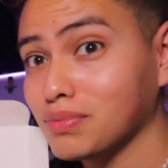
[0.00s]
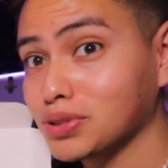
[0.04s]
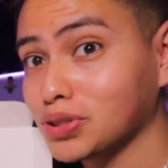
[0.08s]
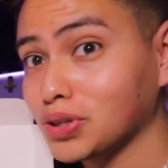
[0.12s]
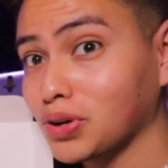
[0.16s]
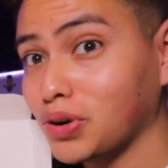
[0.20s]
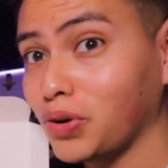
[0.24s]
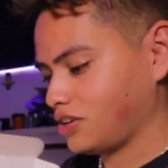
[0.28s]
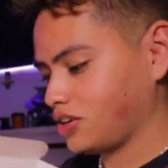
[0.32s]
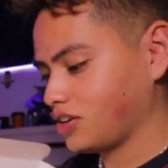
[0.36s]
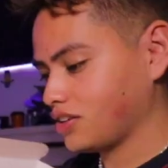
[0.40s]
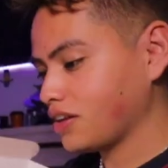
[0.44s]

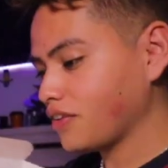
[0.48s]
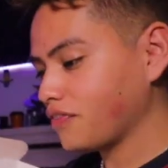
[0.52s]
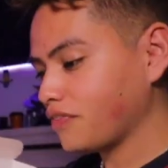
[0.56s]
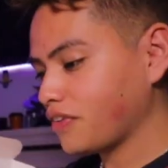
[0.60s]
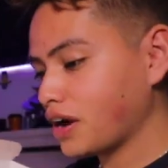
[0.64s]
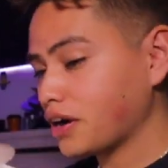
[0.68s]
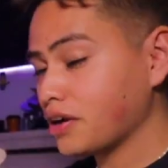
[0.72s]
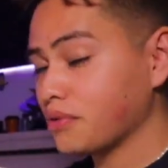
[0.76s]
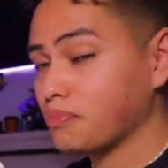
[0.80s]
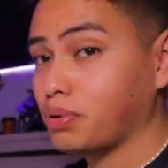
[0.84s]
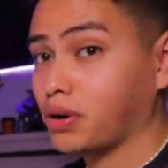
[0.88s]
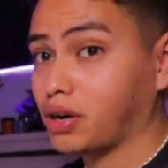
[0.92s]
So I heard they're
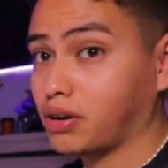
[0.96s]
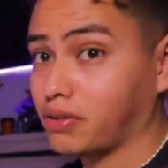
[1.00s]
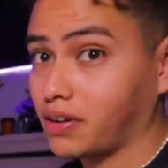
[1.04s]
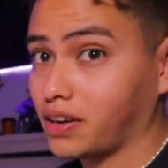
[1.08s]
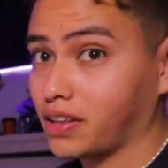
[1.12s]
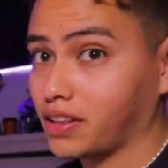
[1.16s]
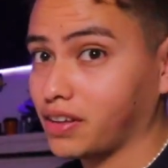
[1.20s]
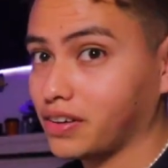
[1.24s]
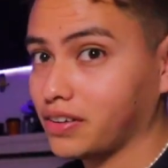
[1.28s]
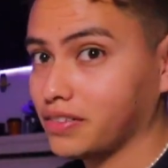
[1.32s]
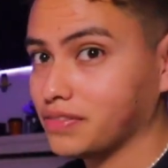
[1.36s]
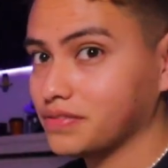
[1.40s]
very
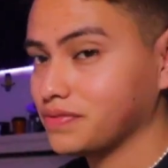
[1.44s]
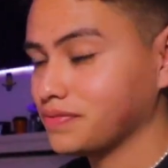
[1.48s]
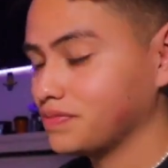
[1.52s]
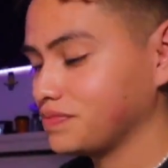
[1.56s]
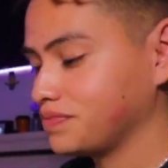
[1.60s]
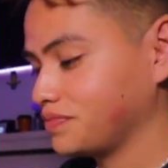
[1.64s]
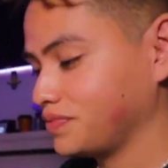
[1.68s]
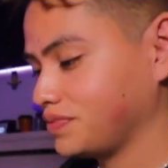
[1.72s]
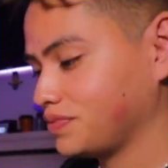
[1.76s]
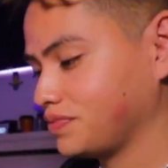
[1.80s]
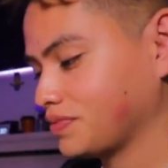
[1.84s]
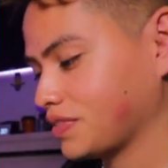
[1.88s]
buttery though,
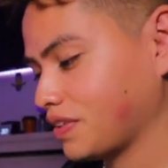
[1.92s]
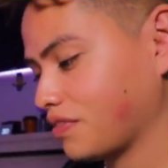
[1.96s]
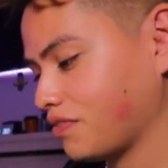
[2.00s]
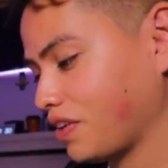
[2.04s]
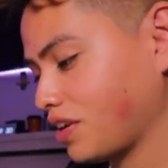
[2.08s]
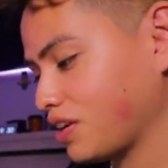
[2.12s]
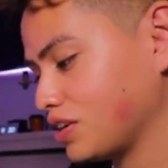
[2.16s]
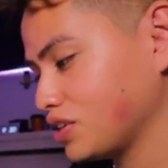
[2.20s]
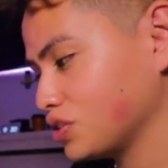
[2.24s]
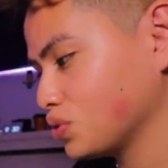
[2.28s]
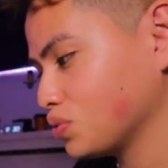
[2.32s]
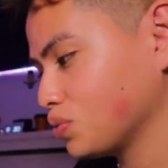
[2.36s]
and
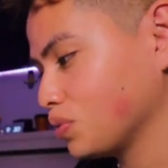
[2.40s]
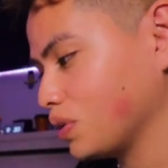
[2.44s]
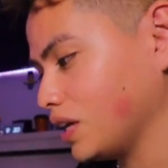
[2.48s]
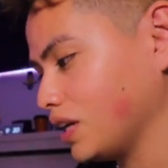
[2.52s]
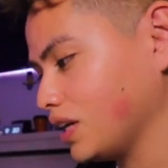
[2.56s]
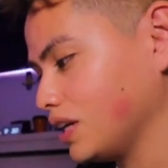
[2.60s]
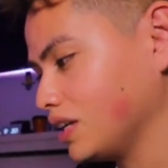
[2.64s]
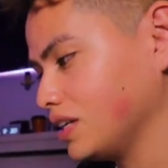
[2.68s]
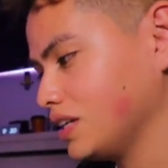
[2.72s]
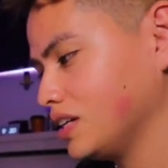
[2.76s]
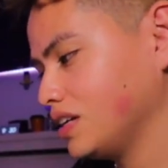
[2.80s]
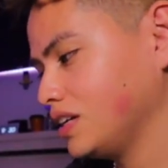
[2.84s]
very
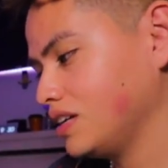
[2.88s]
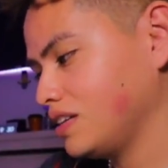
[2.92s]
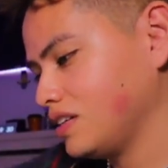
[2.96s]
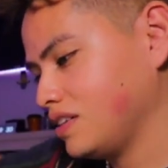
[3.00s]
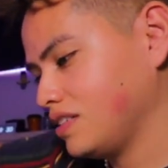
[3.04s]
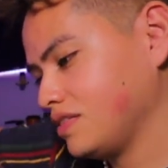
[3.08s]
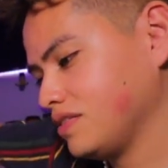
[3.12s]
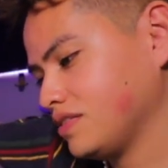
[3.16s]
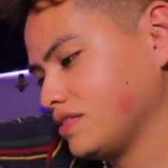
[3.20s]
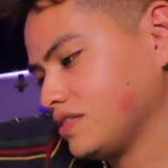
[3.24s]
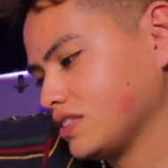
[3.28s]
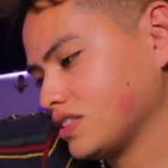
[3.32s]
sweet.
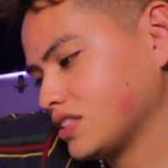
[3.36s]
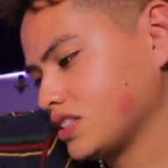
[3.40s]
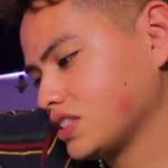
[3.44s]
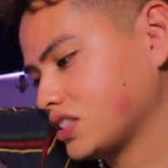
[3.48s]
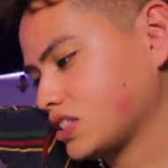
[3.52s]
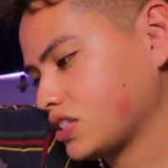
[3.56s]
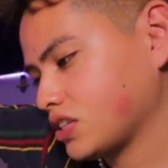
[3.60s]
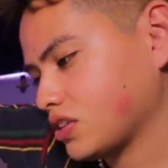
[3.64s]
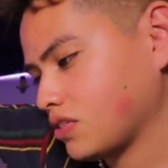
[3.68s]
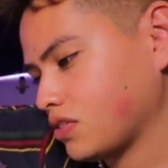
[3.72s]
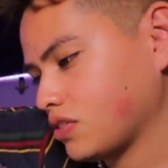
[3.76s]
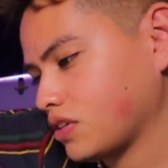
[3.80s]

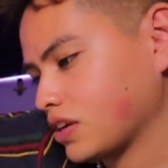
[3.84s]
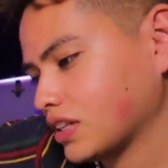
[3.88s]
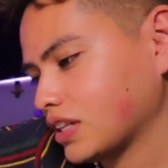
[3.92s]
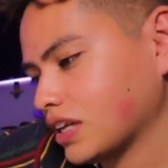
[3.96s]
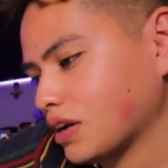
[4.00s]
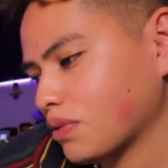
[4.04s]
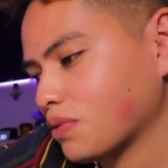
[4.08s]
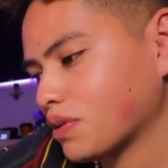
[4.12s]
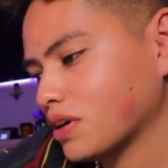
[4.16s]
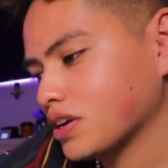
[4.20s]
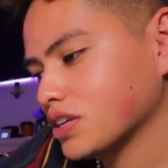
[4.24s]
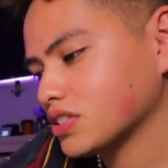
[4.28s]
So I
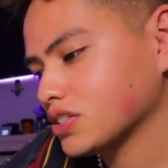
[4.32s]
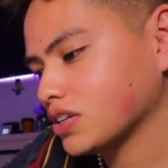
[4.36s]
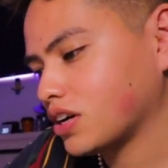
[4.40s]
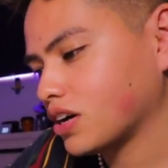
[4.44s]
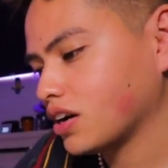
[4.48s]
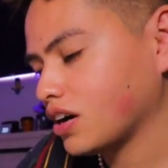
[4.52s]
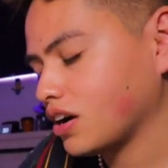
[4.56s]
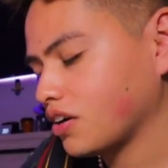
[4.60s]
think we're gonna start